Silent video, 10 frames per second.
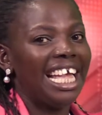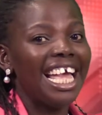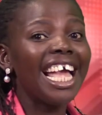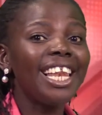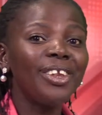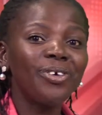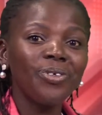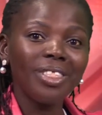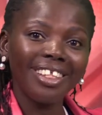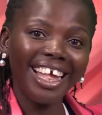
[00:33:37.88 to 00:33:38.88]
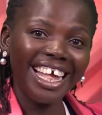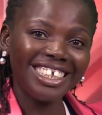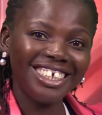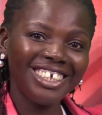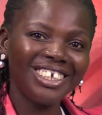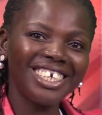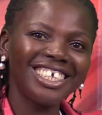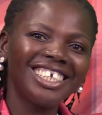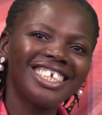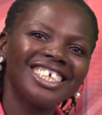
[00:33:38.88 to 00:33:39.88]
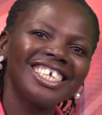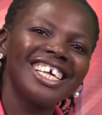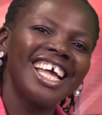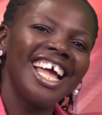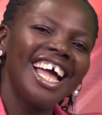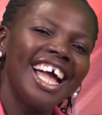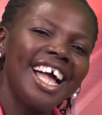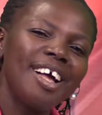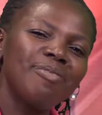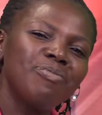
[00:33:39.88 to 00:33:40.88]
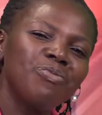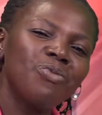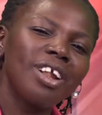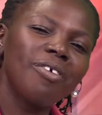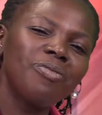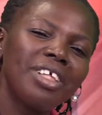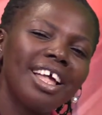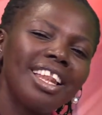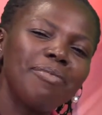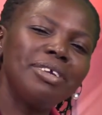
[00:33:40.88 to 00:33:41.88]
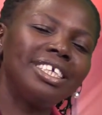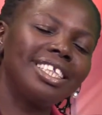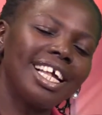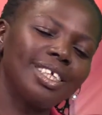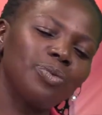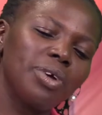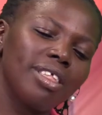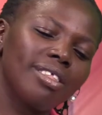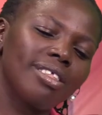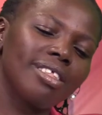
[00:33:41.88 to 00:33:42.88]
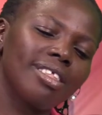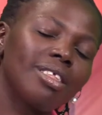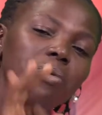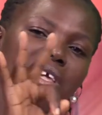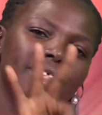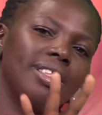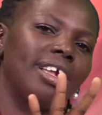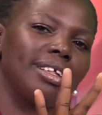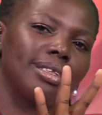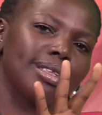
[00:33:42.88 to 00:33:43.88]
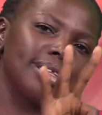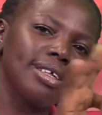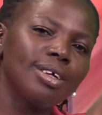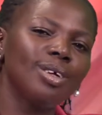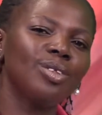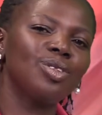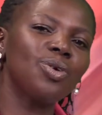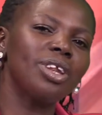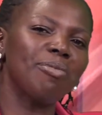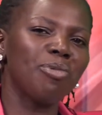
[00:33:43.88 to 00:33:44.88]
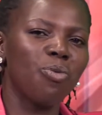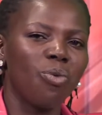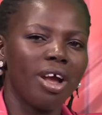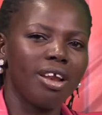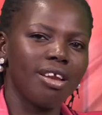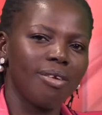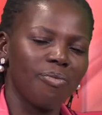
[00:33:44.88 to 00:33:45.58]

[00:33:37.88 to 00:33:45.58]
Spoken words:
Hello there, teachers. Let me start with three things. So number one,